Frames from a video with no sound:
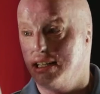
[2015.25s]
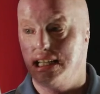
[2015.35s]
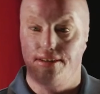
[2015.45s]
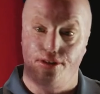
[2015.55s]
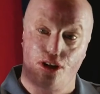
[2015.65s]

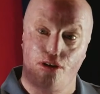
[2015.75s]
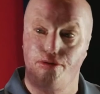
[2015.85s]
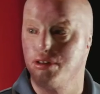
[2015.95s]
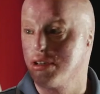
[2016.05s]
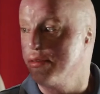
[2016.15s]
And if you don't
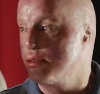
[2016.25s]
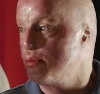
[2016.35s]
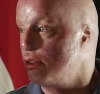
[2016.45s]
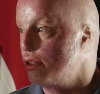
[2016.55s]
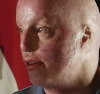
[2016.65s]
feel
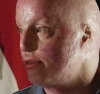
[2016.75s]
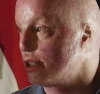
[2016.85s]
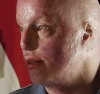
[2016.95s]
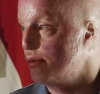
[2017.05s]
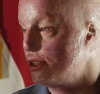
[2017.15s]
comfortable enough
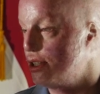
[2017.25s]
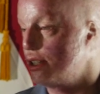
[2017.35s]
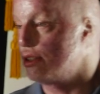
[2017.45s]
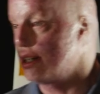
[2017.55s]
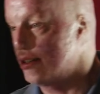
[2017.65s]
to come to the
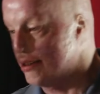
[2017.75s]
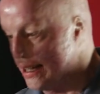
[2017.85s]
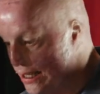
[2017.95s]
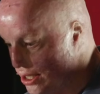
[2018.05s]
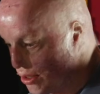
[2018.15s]
session later to
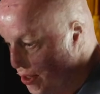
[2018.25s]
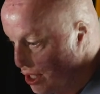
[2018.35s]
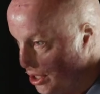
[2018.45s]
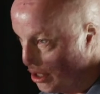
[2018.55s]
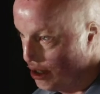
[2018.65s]
ask the
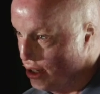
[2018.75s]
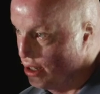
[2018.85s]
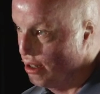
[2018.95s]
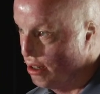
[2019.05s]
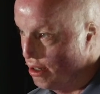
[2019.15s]
question,
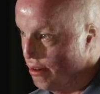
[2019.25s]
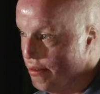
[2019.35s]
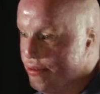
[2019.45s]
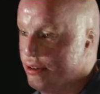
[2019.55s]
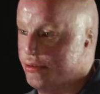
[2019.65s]

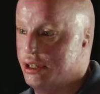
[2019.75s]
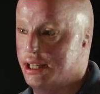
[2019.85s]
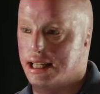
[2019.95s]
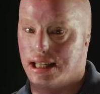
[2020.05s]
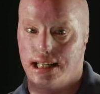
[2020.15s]
feel free
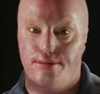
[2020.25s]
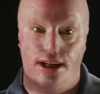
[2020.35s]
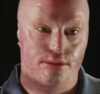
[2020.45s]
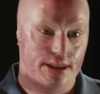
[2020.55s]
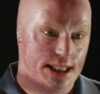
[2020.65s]
to
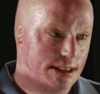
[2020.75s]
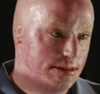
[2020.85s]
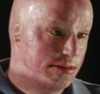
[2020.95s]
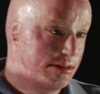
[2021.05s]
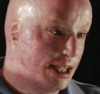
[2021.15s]
email me,
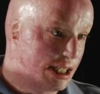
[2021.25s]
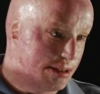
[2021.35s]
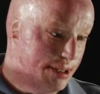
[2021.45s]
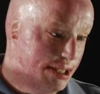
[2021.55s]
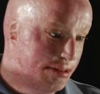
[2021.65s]

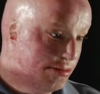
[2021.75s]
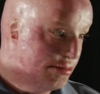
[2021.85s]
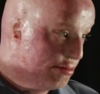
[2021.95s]
text me,